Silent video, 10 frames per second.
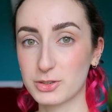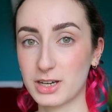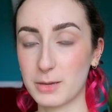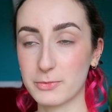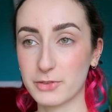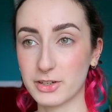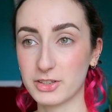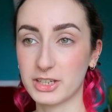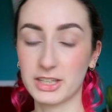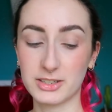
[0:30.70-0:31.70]
I'm
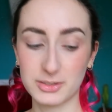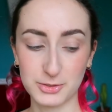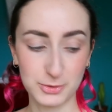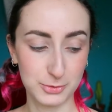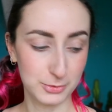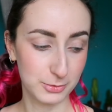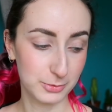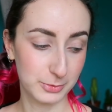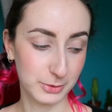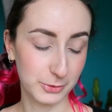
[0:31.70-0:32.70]
finally here
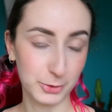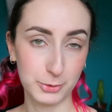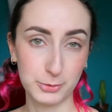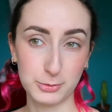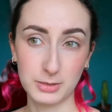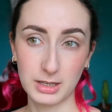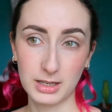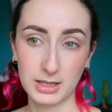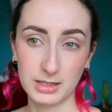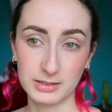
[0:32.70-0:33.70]
to review
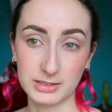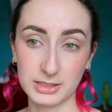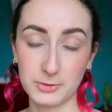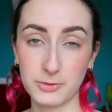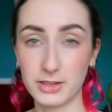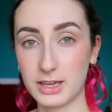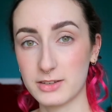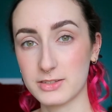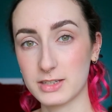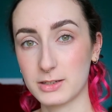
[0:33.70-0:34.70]
the
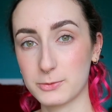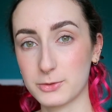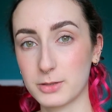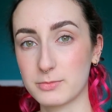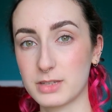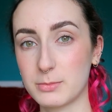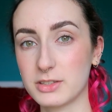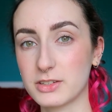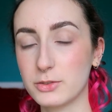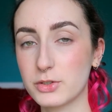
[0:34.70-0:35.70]
Flare set from
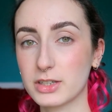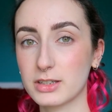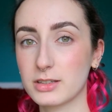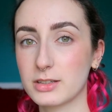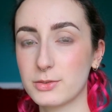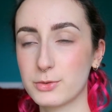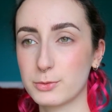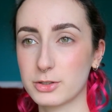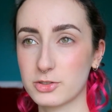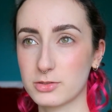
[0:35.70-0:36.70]
Tammy Tanuka. If
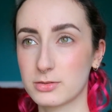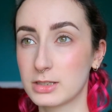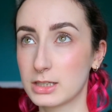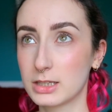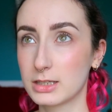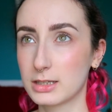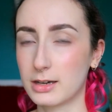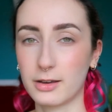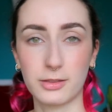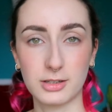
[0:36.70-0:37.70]
you watch,
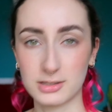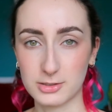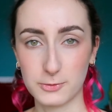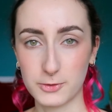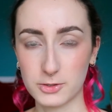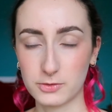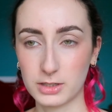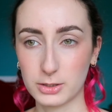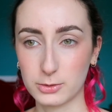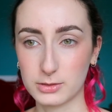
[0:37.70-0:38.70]
I think it's the first
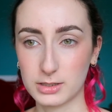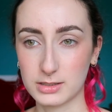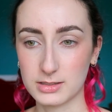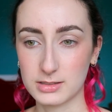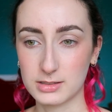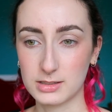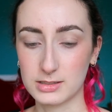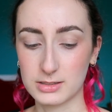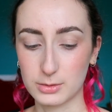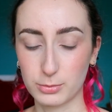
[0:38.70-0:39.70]
video that
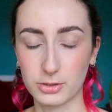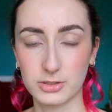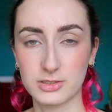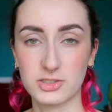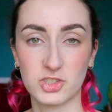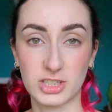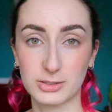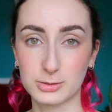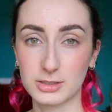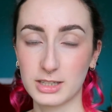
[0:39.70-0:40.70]
is uploaded on this
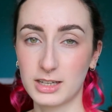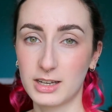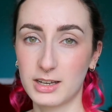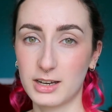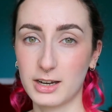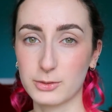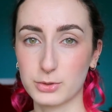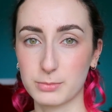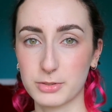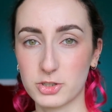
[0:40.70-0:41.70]
channel, I
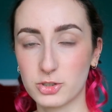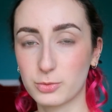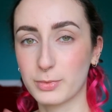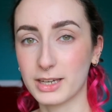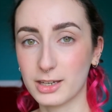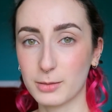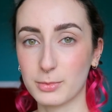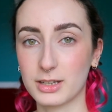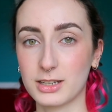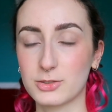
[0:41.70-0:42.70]
tried a bunch of new makeup
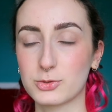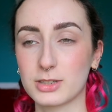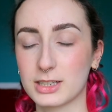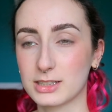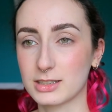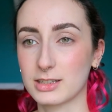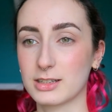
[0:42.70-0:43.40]
and I tried